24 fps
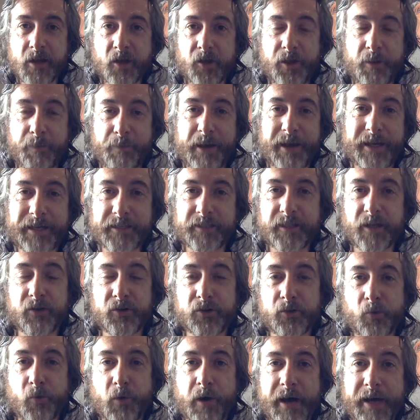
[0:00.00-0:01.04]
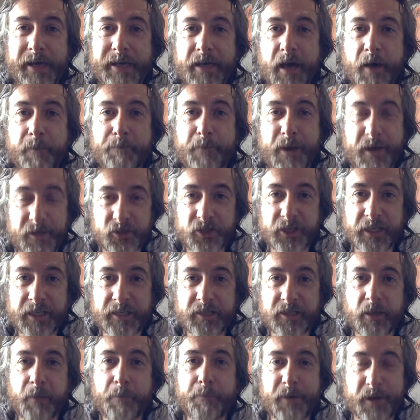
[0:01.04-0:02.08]
the pain goes away much
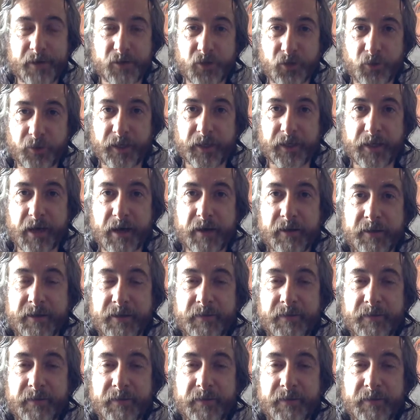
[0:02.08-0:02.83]
easier, much quicker.